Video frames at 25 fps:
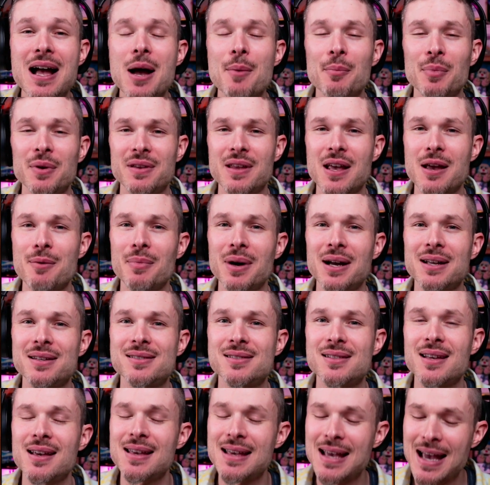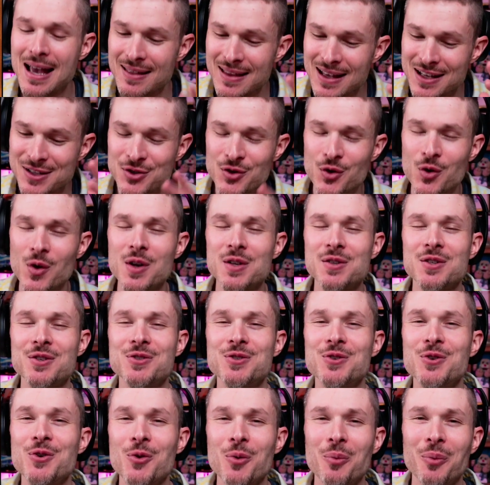but they might say, yeah, that's crazy
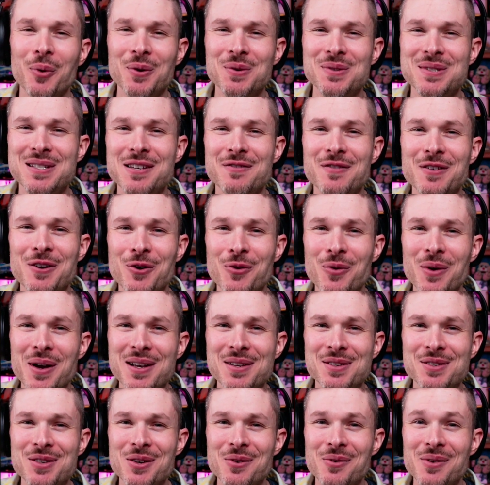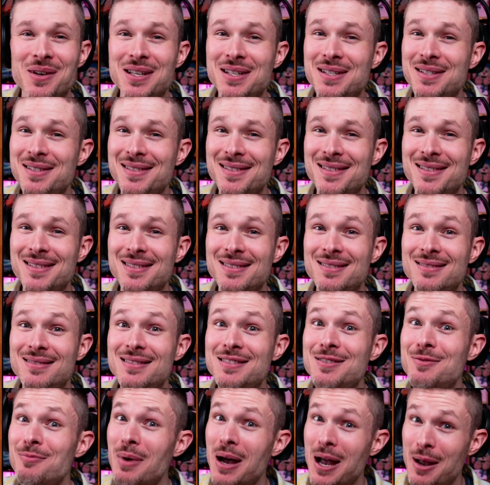too, but it's even crazier is
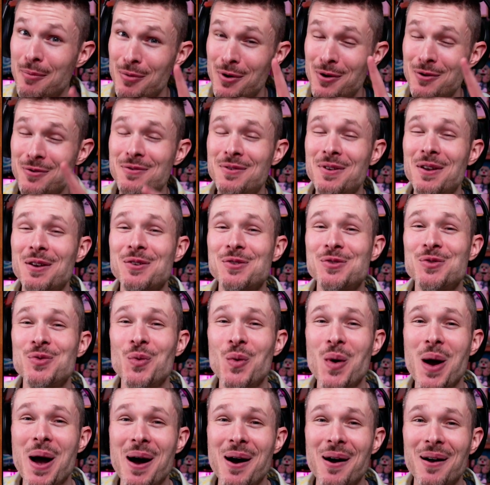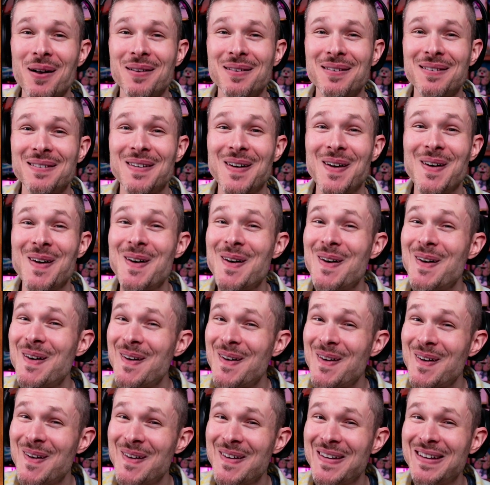it's my birthday as well.
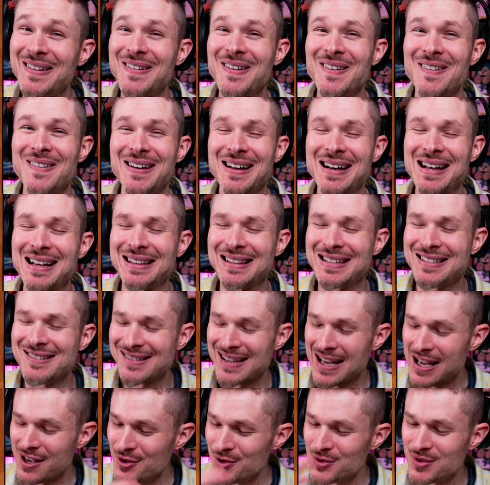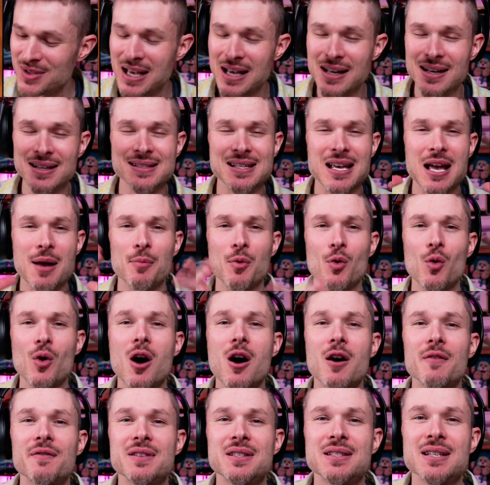Oh, you know, and I, I use that example
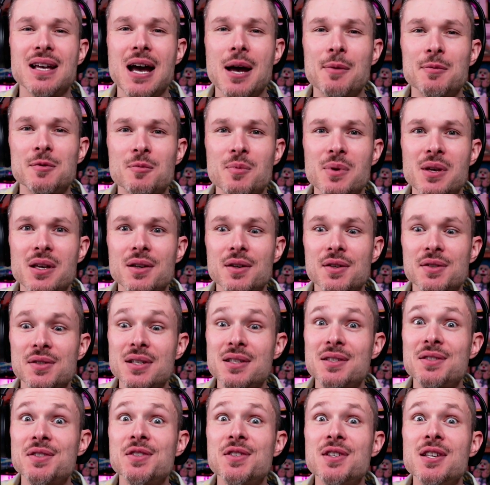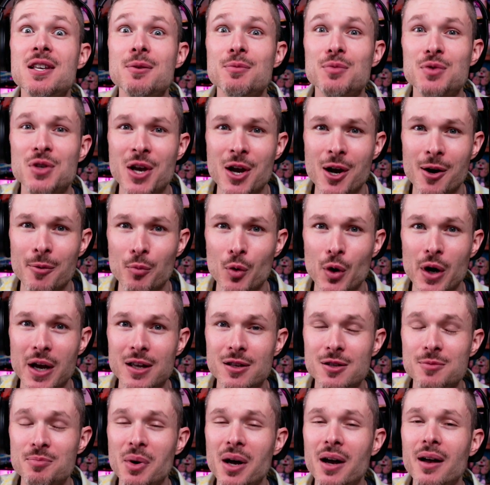oftentimes because it seems
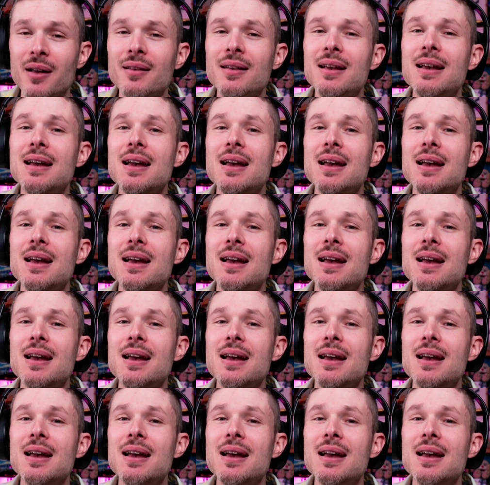harebrained, but